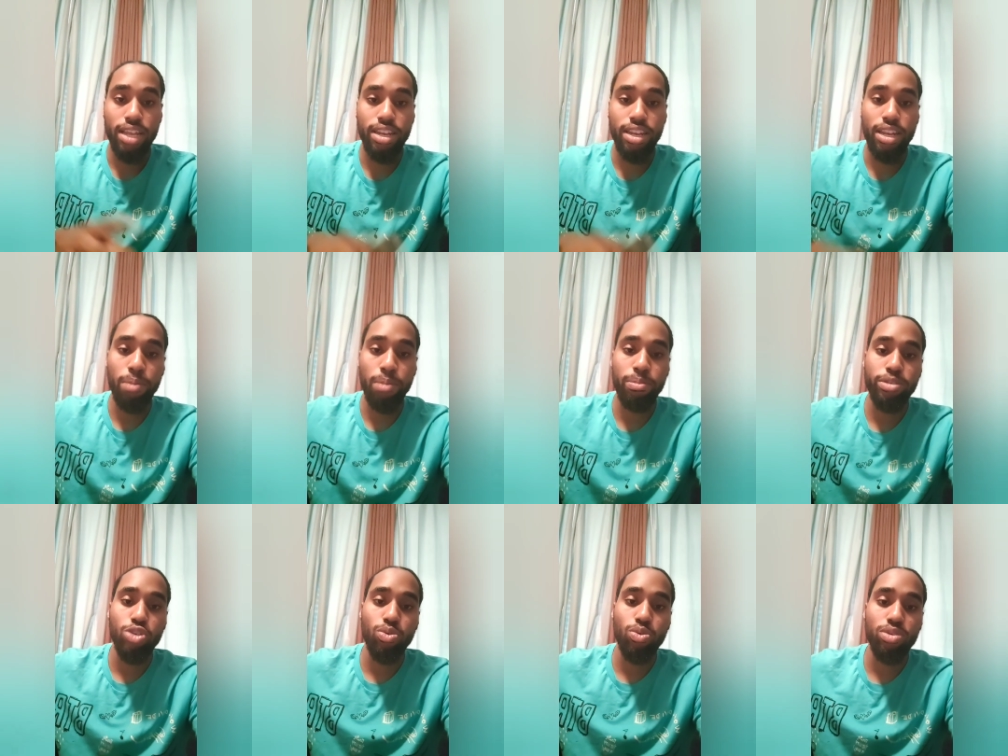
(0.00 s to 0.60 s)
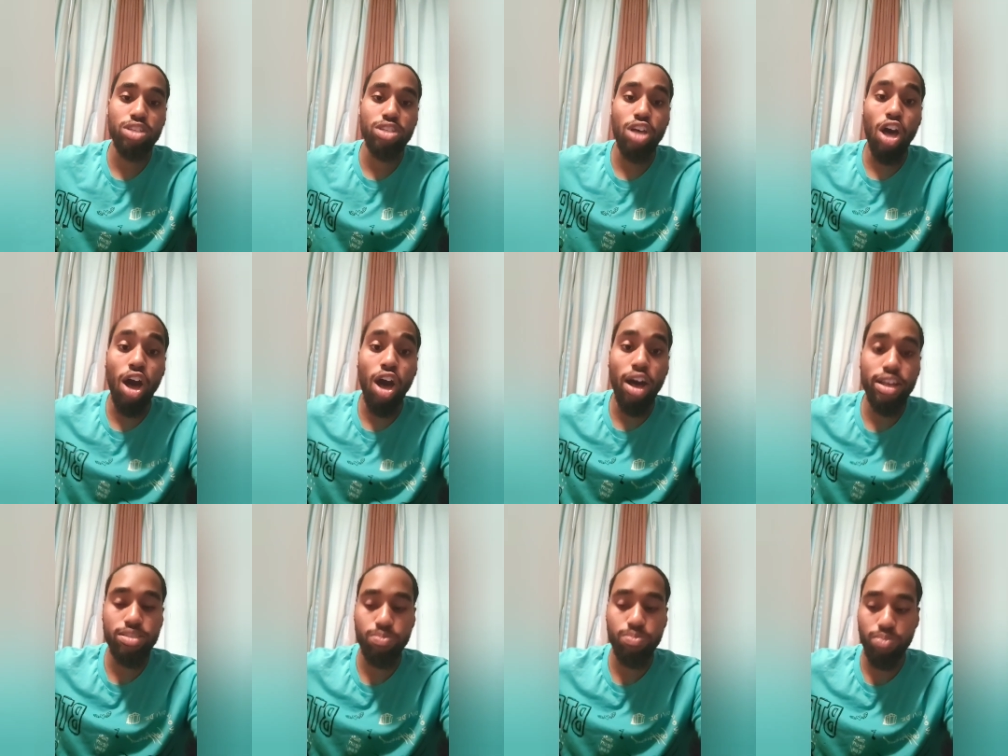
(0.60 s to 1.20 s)
Number 2 is
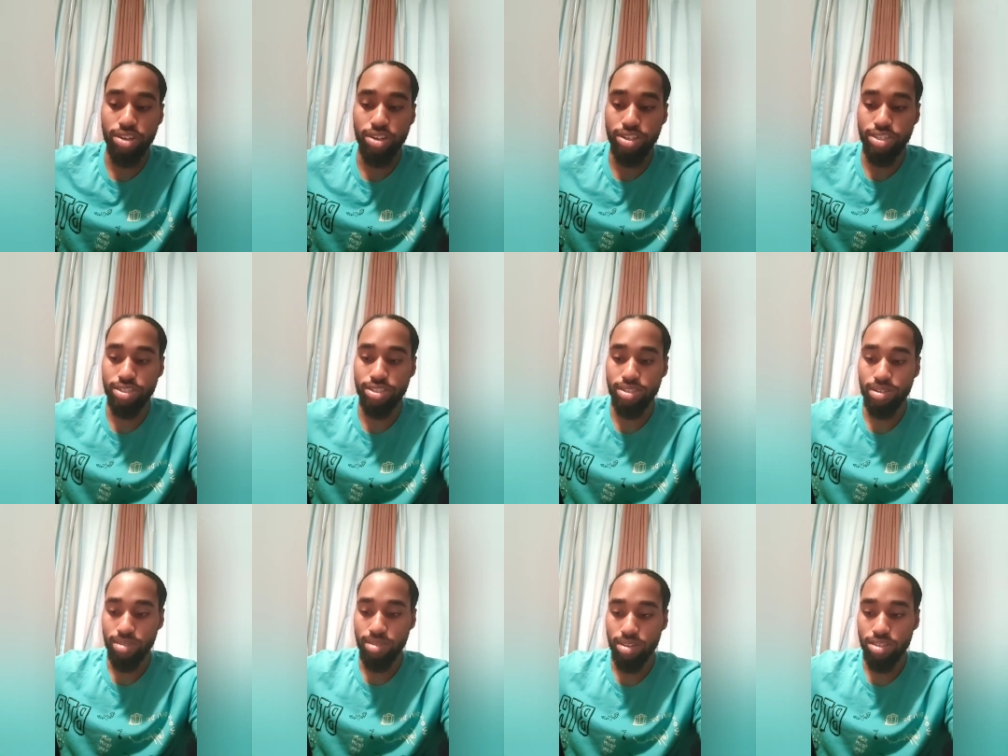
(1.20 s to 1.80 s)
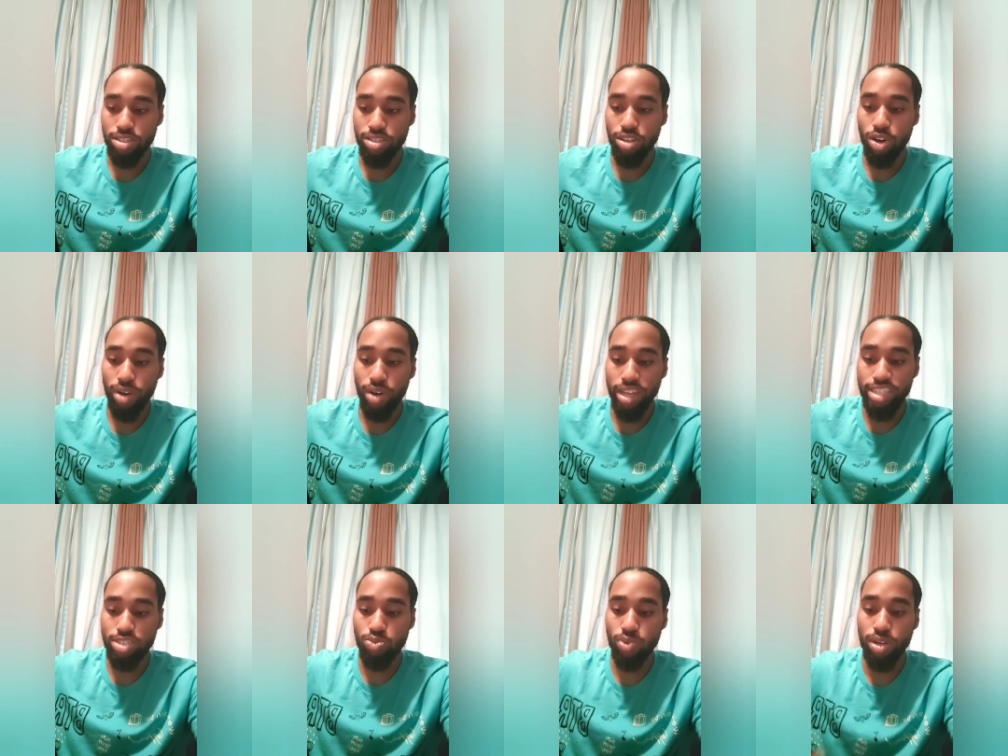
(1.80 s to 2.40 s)
cost push. So
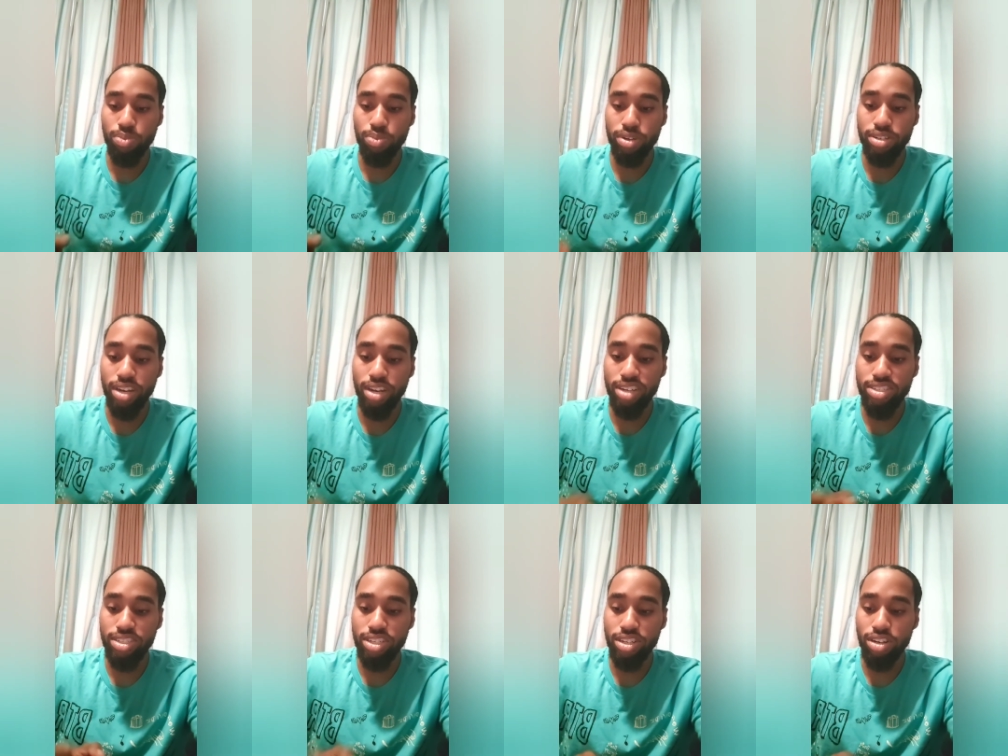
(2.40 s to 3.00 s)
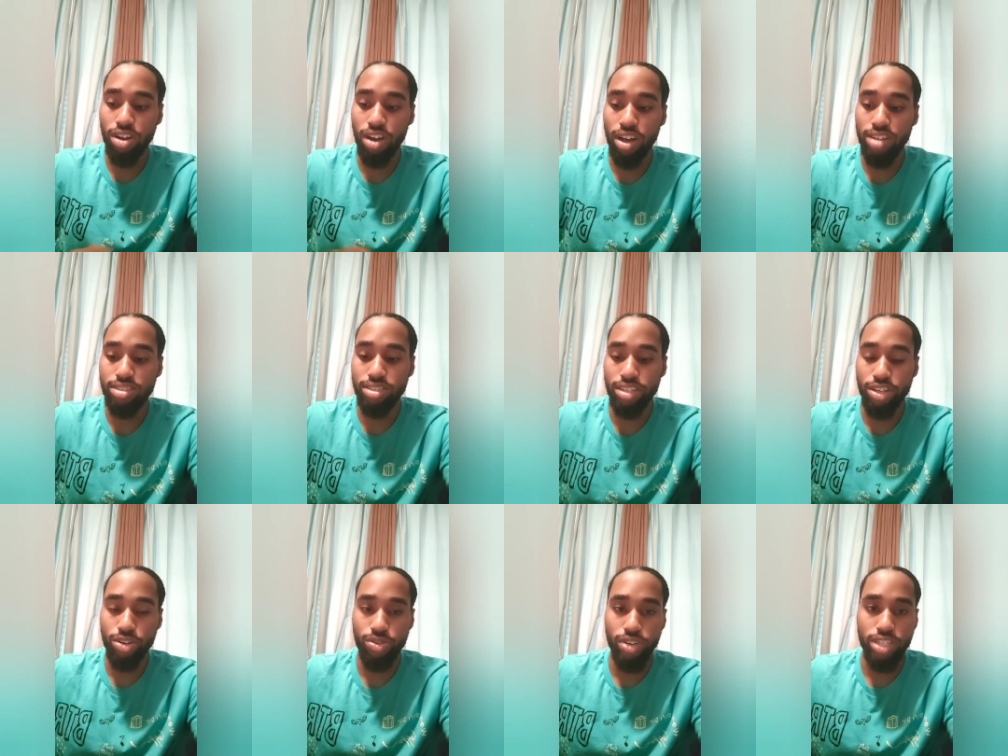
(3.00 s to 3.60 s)
it's when production costs
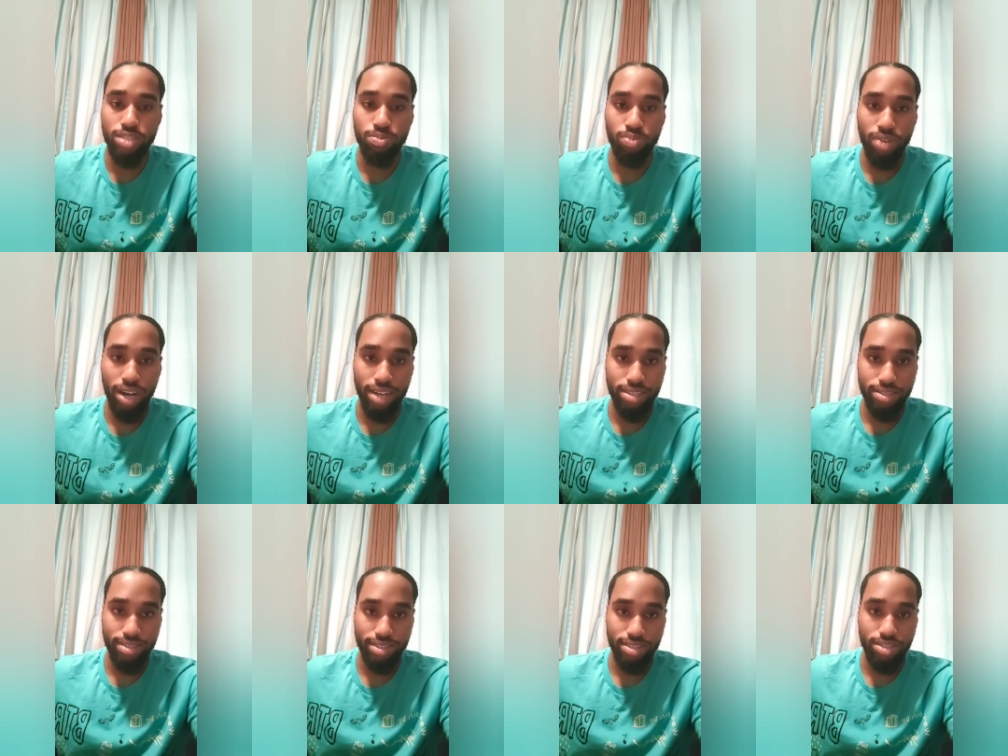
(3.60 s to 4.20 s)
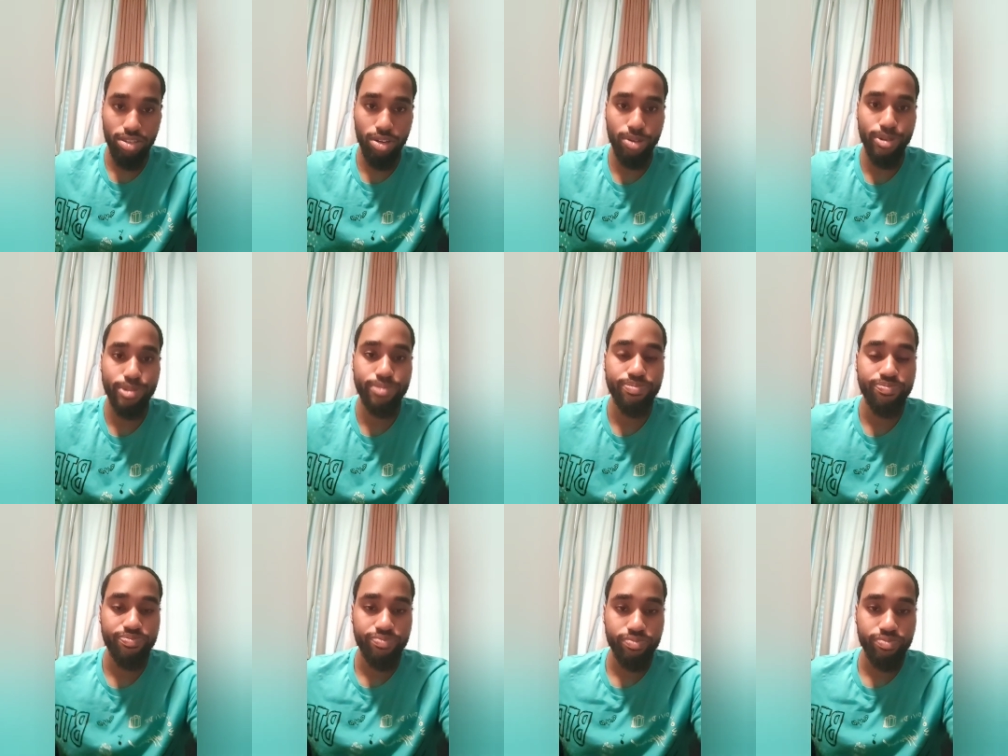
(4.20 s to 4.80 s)
increase prices. So